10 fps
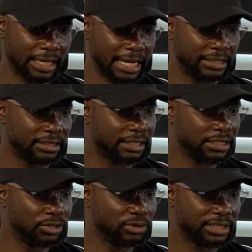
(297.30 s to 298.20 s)
and
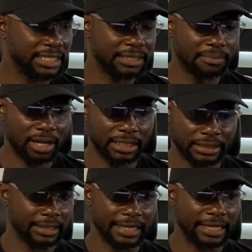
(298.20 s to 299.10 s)
you will see the
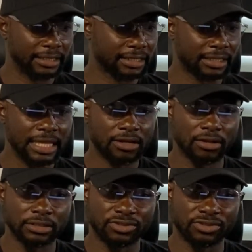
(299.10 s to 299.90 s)
money. Then click on